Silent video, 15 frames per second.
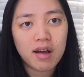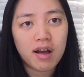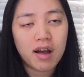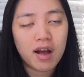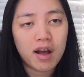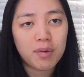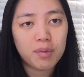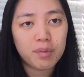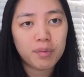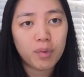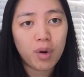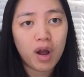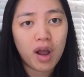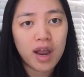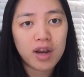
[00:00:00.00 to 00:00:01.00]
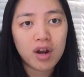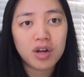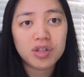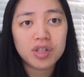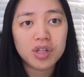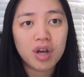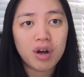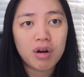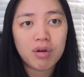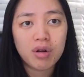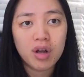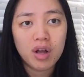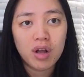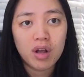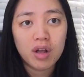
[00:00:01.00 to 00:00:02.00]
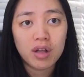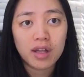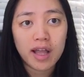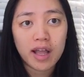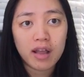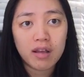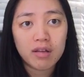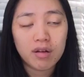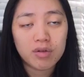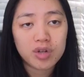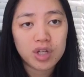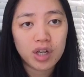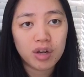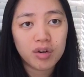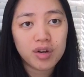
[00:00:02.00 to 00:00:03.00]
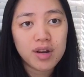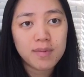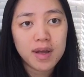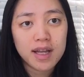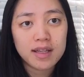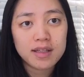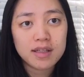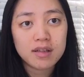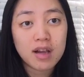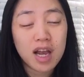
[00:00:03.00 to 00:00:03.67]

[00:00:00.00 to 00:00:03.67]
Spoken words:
and also like coaching agreements.